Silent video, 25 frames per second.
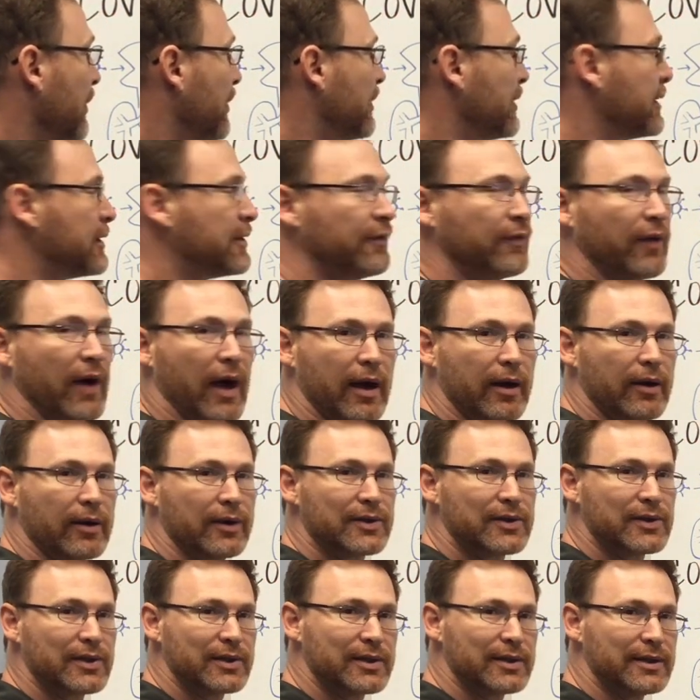this
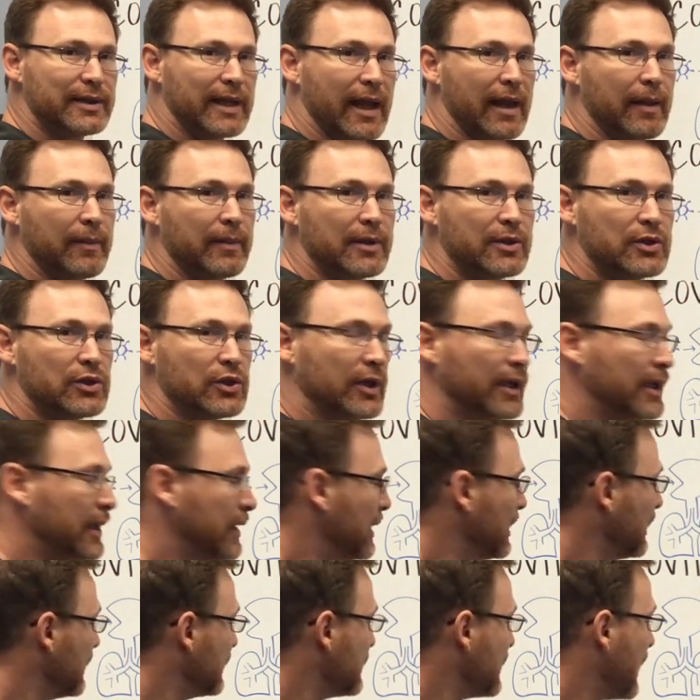virus is
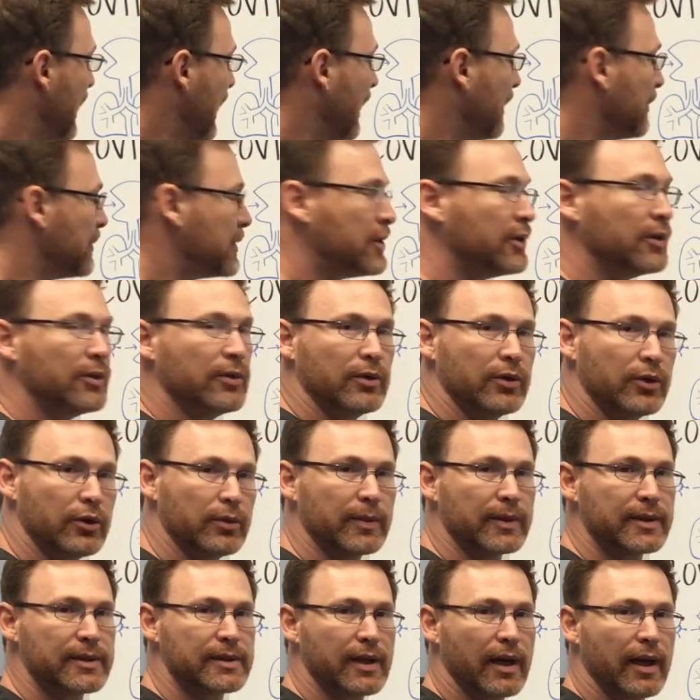damaging type 2
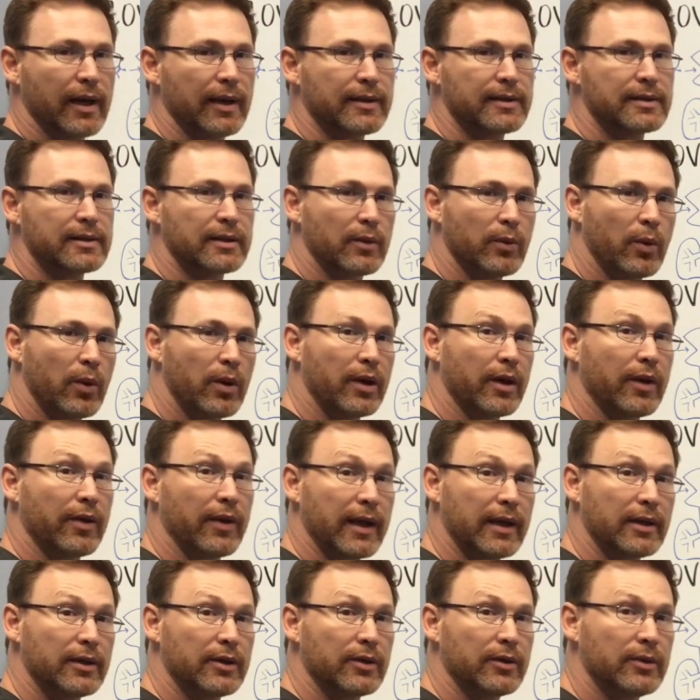pneumocytes. Now, what
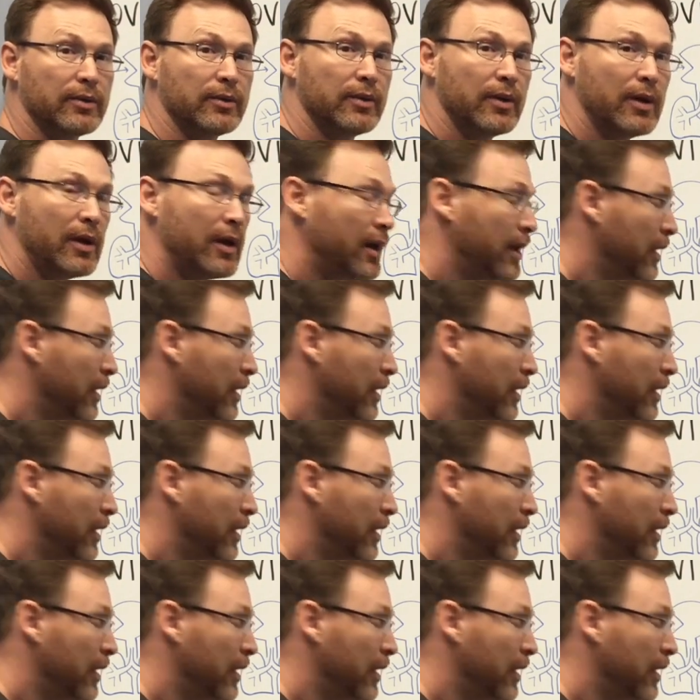do?